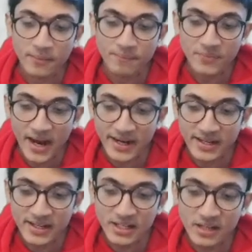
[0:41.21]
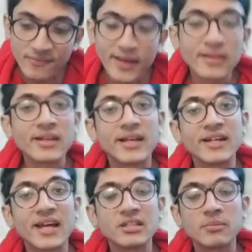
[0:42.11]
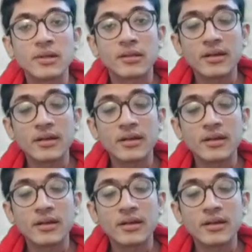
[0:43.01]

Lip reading: identify as an intangible asset